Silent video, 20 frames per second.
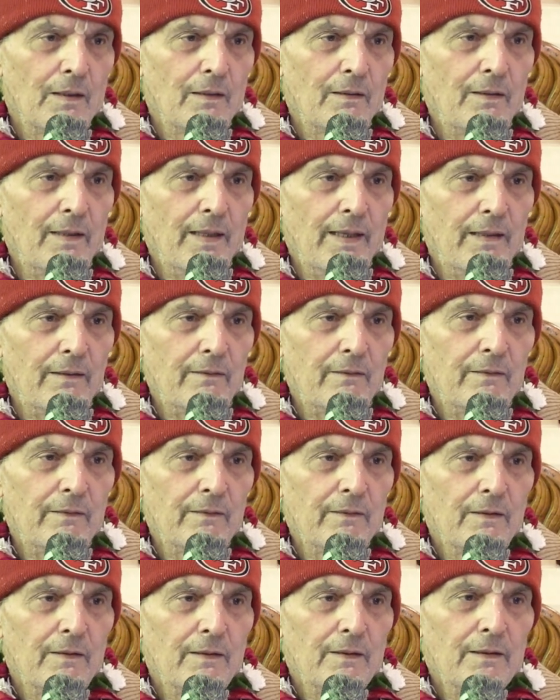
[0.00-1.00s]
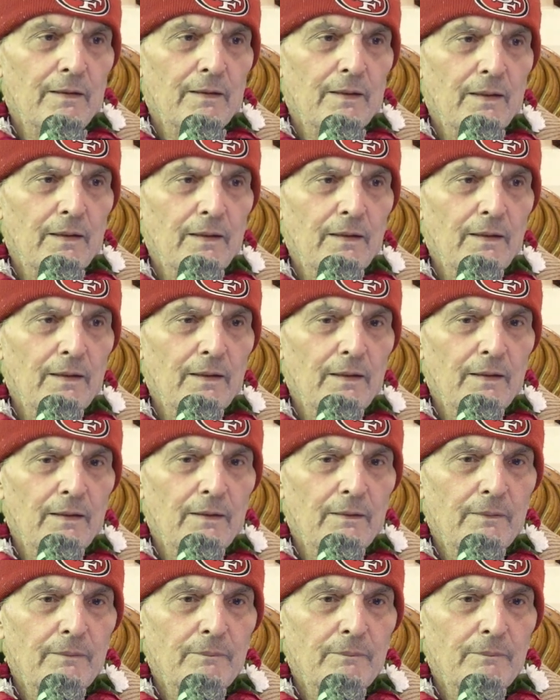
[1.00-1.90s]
that uh,